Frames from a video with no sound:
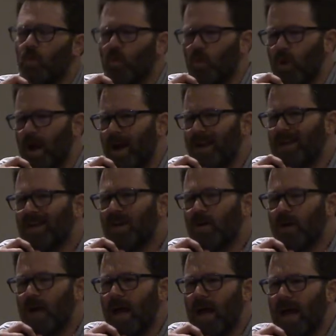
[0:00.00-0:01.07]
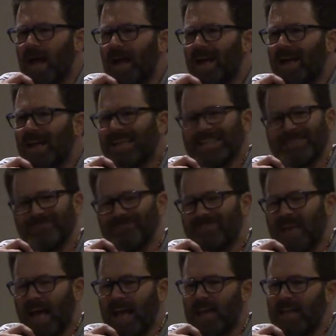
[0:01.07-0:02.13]
Right, no.
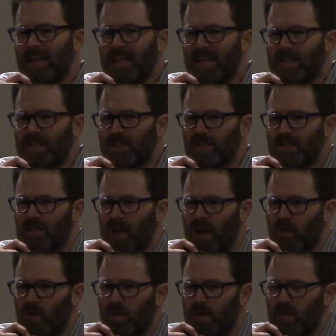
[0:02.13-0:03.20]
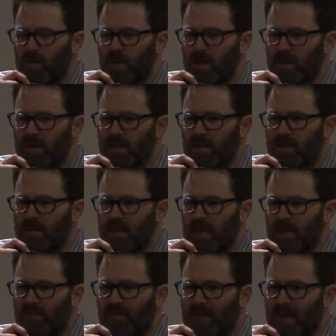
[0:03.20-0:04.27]
And, and it's just not really because
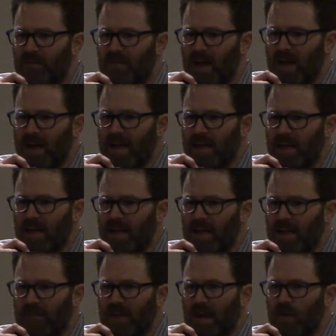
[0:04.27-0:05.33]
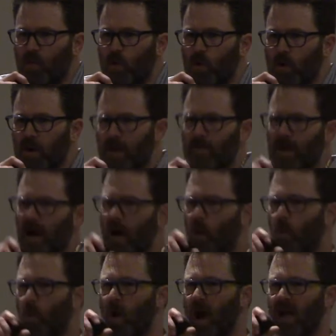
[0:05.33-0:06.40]
if, if I if I worry
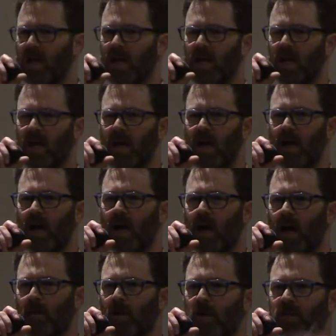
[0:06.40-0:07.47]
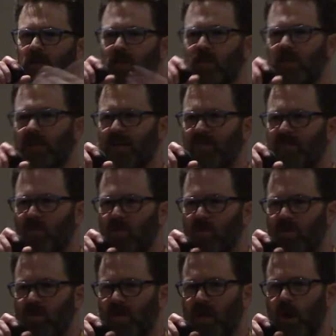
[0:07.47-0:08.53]
about what I'm auditioning
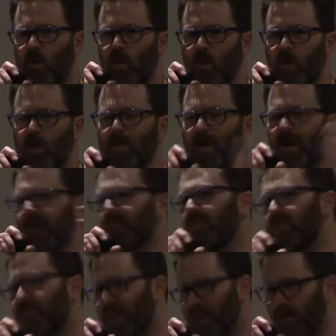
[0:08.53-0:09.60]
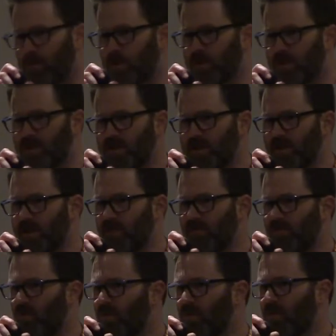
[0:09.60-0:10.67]
for, then I'll worry about everything I'm auditioning
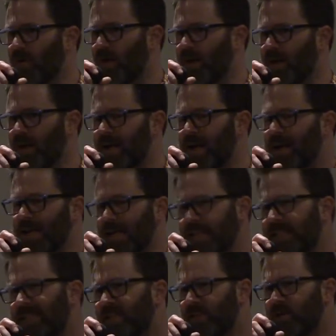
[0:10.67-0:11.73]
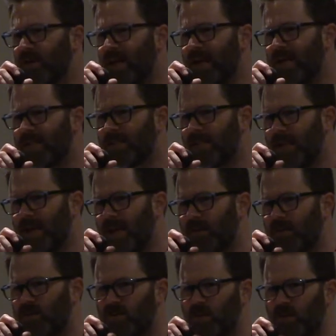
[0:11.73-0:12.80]
for, and it kind of gets into your head as an
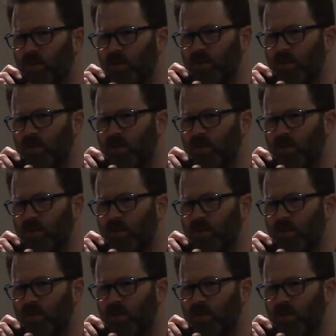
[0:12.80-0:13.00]
actor. So you